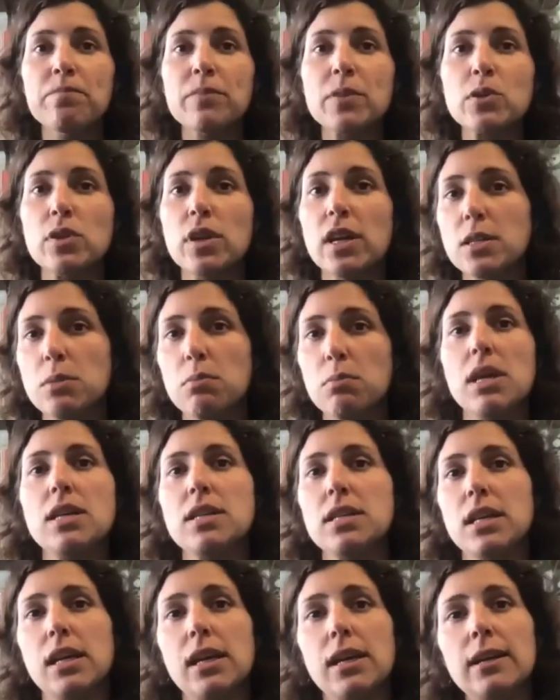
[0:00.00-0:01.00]
so that's
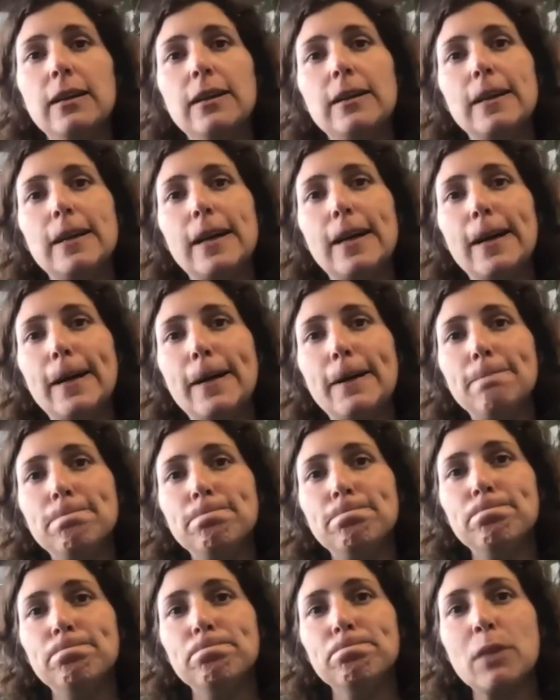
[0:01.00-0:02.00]
amazing.
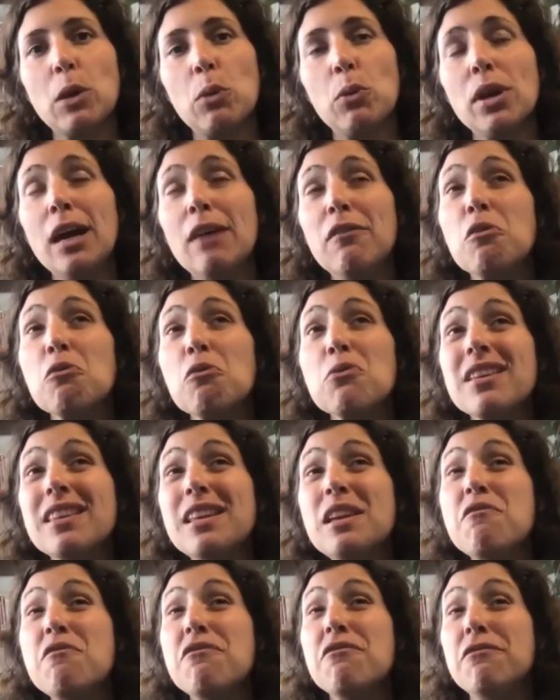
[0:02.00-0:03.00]
Um, we have a
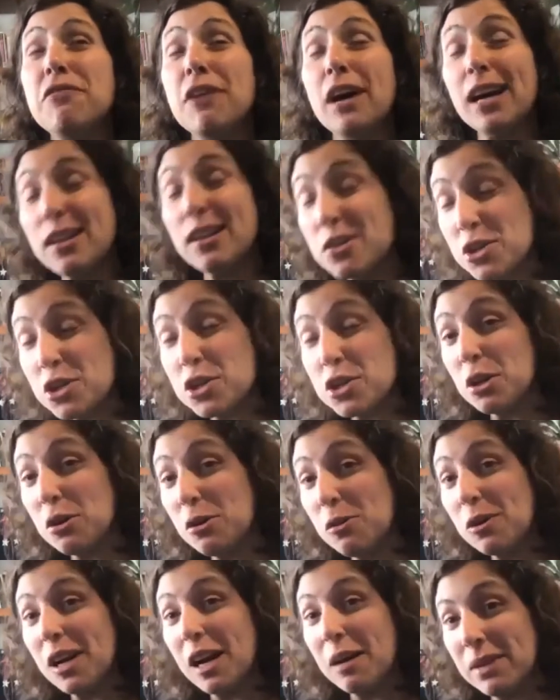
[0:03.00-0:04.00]
really fun
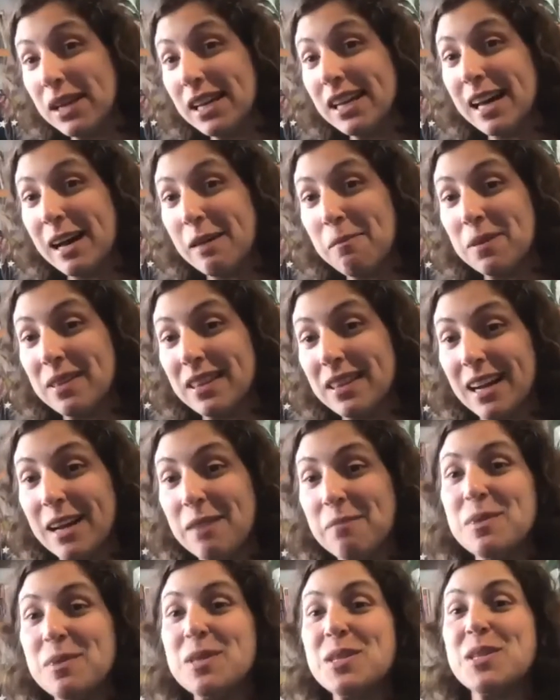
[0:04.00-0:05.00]
show coming up that
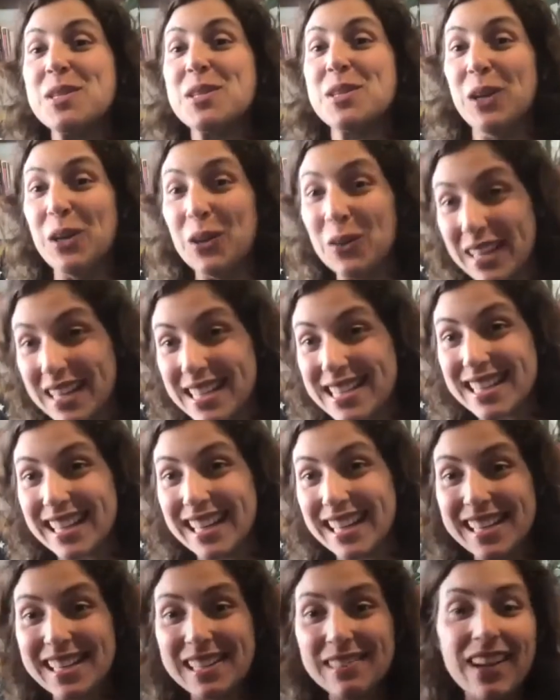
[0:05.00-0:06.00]
I'm so
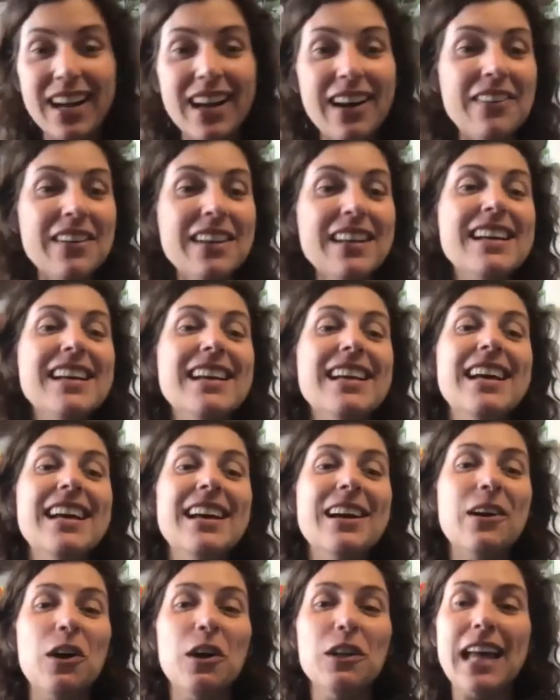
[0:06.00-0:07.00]
excited about
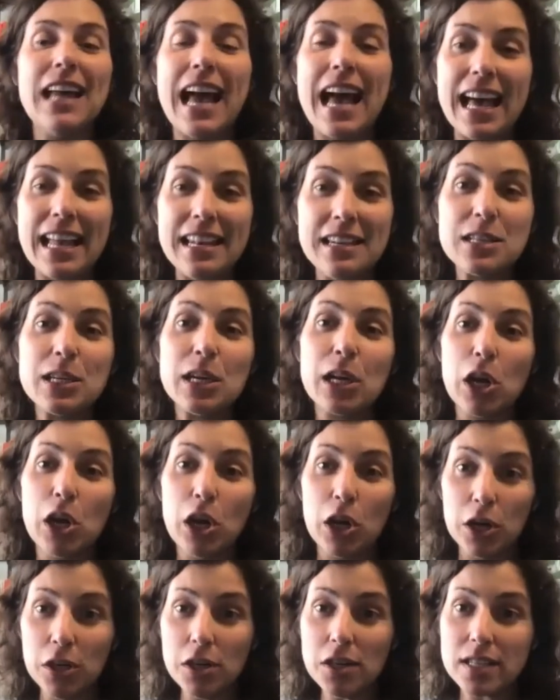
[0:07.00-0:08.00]
called Add to
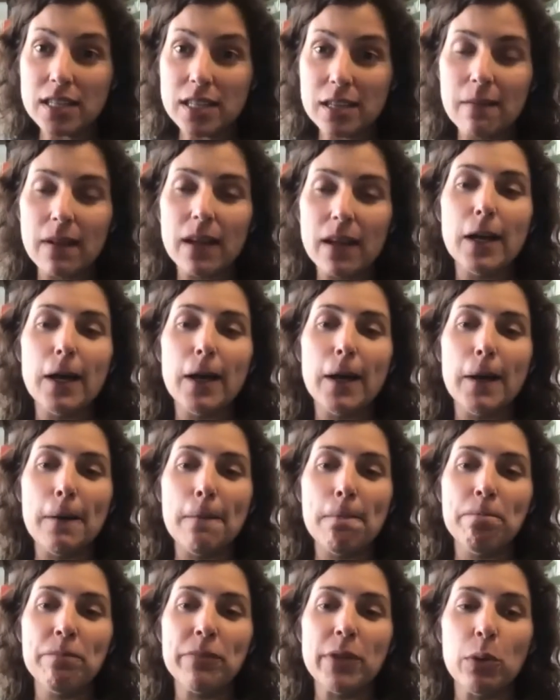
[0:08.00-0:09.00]
Cart,
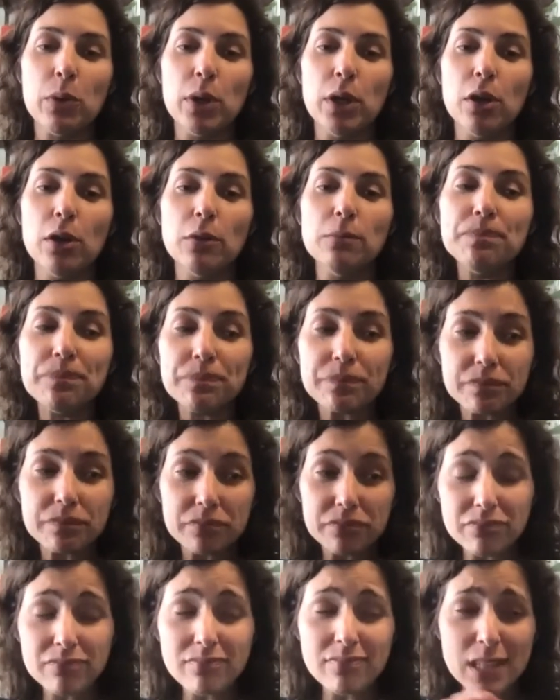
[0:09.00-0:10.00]
um, that we are
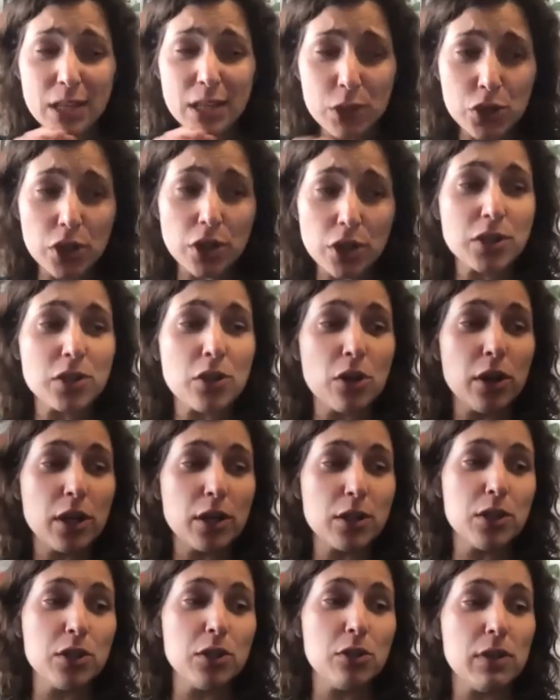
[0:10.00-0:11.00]
just starting
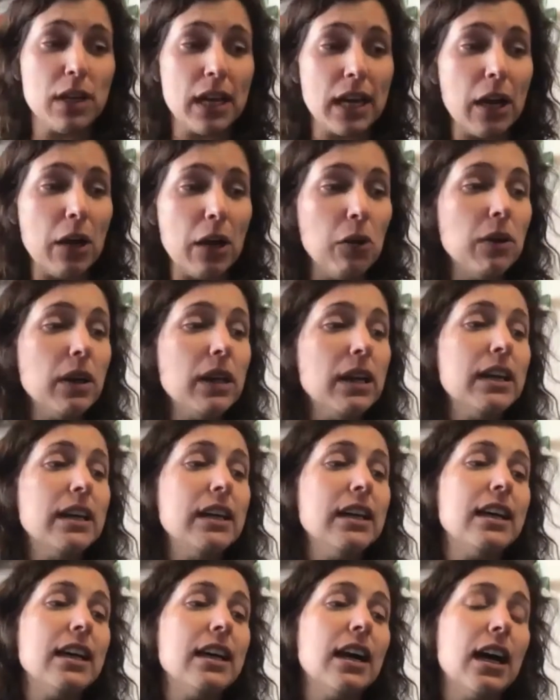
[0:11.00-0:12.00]
to do now.
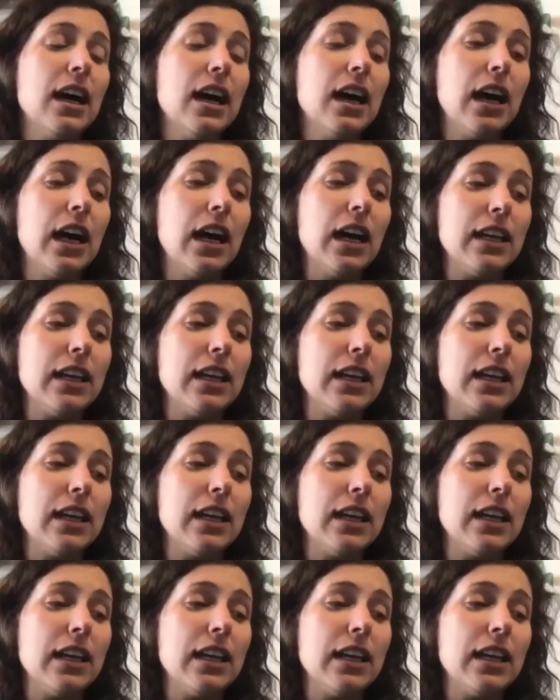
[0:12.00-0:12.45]
Uh,